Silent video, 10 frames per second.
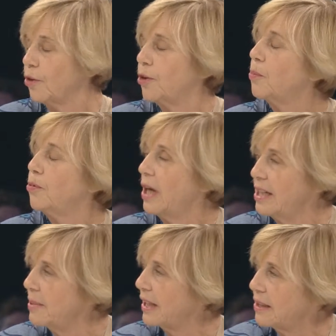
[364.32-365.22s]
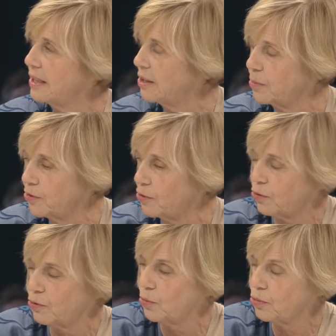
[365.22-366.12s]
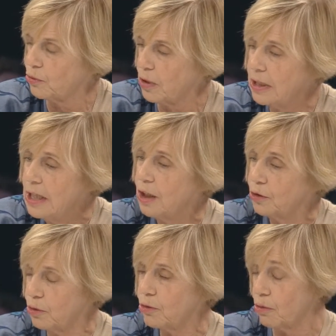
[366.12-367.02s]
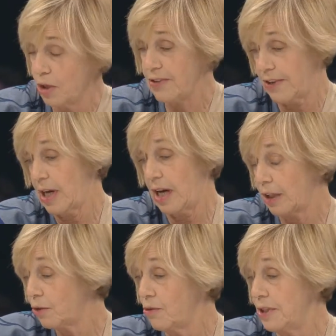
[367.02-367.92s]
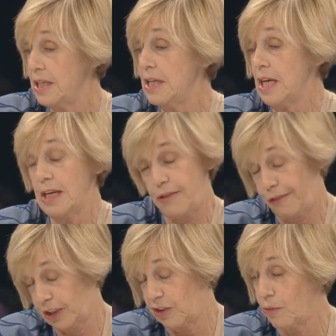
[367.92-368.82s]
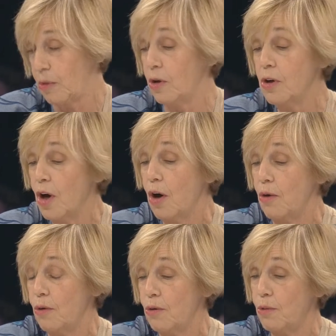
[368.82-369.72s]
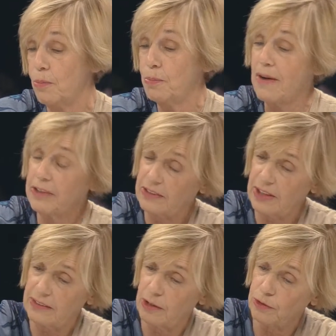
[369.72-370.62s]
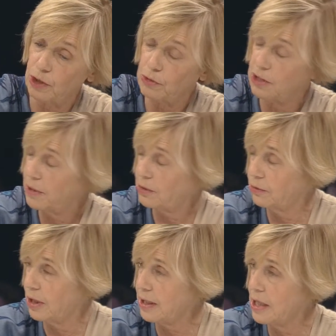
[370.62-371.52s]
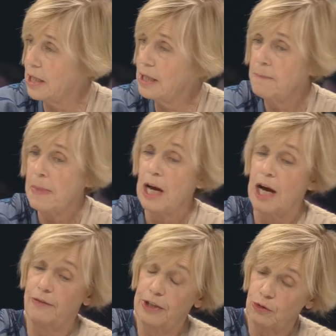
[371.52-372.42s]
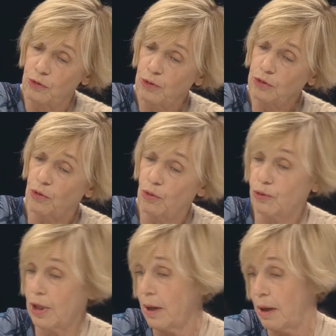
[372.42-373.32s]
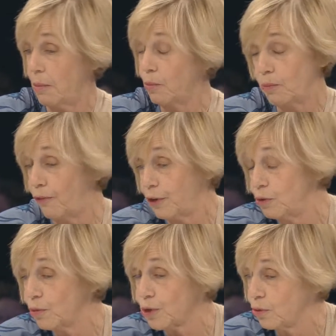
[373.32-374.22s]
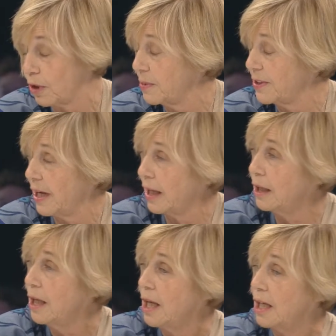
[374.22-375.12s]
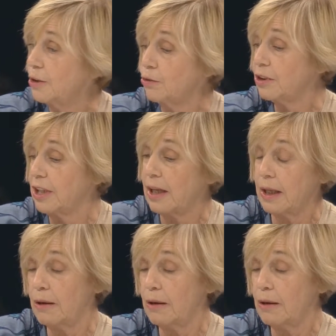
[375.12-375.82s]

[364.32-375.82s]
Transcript: eating them up. Because if you do that, it means that you're removing a certain freedom and independence. So we hosted these companies. Sometimes we set up partnerships with others. We